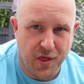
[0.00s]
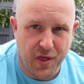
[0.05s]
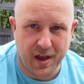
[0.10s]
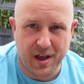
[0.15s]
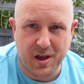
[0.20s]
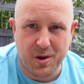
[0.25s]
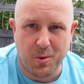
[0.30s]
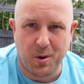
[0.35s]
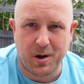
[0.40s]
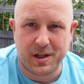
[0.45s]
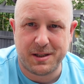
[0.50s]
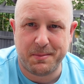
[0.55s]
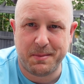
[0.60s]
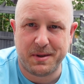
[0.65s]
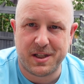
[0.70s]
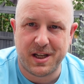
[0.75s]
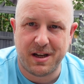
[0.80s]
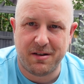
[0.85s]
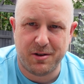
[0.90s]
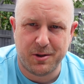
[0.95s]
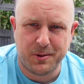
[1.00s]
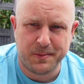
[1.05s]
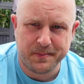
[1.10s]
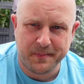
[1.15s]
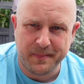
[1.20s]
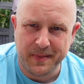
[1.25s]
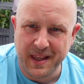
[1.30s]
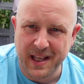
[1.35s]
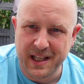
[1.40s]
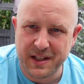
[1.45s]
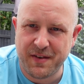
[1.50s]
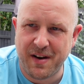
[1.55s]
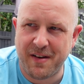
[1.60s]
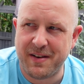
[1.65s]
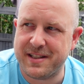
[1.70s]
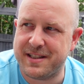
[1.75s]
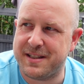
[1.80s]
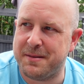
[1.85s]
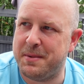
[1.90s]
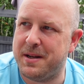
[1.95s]
thick quality material. It's
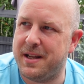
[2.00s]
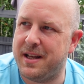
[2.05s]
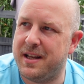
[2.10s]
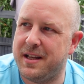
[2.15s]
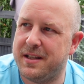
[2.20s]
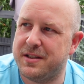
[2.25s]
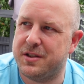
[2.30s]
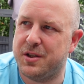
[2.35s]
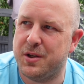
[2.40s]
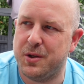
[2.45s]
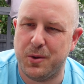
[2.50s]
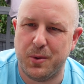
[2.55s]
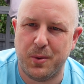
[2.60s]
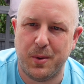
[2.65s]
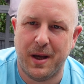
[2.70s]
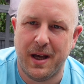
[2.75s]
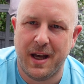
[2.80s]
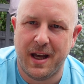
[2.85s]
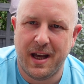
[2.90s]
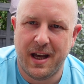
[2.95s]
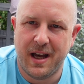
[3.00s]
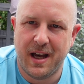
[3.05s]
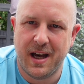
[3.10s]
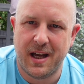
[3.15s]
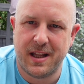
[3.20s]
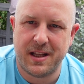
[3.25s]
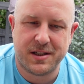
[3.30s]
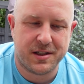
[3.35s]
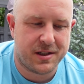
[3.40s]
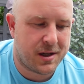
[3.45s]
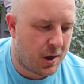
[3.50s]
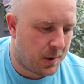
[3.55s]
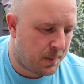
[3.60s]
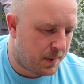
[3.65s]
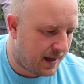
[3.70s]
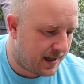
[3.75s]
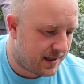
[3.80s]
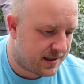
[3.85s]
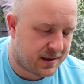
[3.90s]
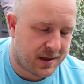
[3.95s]
very similar to the Snow
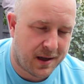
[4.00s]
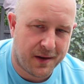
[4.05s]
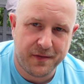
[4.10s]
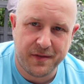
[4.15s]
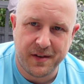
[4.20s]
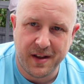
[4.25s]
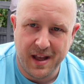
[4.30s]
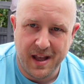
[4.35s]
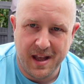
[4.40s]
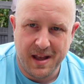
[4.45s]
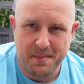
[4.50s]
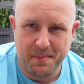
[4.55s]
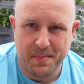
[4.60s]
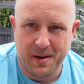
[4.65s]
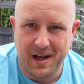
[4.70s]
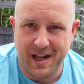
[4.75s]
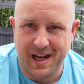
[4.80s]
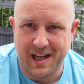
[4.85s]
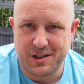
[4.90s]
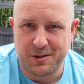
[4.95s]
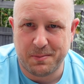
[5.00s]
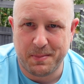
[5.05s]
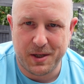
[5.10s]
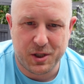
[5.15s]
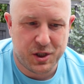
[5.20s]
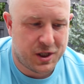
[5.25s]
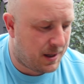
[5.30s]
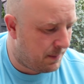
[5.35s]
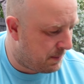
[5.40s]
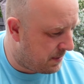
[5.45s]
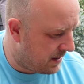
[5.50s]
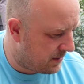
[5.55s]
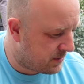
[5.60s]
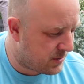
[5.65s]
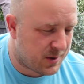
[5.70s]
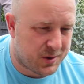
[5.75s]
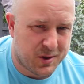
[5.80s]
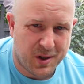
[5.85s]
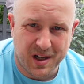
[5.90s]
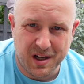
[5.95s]
Peak stuff, but a little bit cheaper.
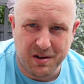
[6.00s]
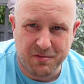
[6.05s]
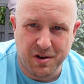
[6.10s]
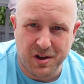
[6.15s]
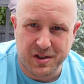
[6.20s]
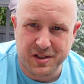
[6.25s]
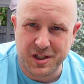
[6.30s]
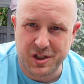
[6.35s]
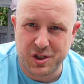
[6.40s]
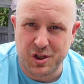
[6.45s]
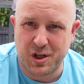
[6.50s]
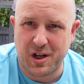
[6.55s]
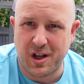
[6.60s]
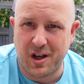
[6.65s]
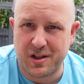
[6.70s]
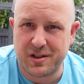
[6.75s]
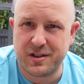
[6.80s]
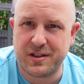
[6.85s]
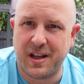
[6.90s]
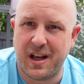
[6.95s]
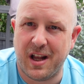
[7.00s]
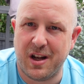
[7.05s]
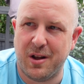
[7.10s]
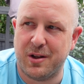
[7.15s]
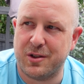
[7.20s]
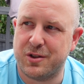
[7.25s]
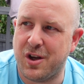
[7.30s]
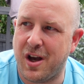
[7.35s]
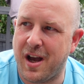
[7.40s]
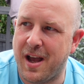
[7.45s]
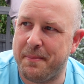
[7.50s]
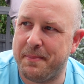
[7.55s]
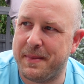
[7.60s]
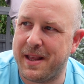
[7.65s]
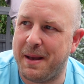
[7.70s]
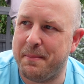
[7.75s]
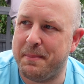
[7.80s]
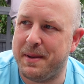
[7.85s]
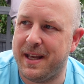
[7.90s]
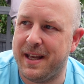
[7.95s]
So it's not going to rust, it should last a long time
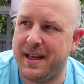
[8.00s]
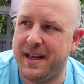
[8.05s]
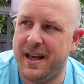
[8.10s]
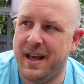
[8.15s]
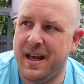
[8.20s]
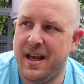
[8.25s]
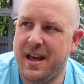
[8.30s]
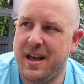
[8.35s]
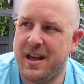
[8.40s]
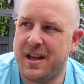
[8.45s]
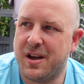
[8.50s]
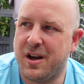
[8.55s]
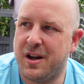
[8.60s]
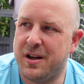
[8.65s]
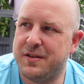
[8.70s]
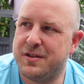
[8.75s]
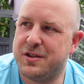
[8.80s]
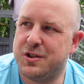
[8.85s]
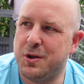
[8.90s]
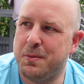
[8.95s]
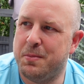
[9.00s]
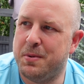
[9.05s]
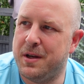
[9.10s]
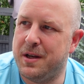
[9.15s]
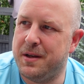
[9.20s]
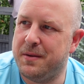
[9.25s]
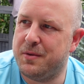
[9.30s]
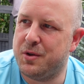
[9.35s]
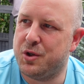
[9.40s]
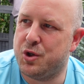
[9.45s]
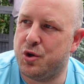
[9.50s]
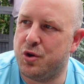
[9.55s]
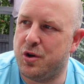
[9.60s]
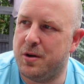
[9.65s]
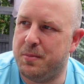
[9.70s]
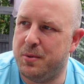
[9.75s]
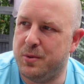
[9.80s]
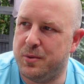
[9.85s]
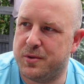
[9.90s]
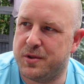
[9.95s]
and be kind of super
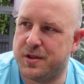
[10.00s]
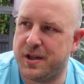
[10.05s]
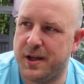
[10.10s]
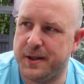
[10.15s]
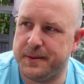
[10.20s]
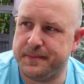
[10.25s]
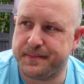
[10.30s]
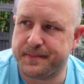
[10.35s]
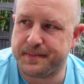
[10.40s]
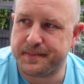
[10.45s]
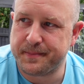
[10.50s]
durable. So